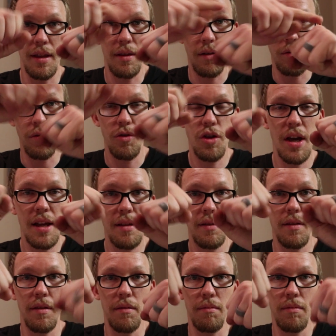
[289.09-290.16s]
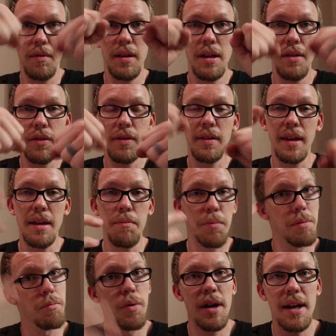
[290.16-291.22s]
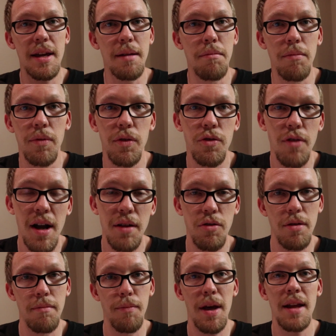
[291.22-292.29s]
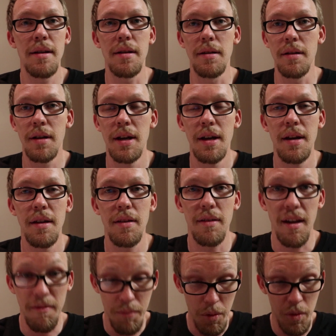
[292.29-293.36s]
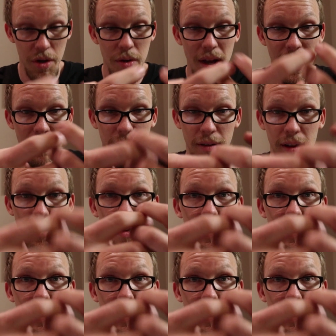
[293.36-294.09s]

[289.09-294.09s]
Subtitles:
and those chains and teeth skip and break and stretch and bend and stuff. But when you have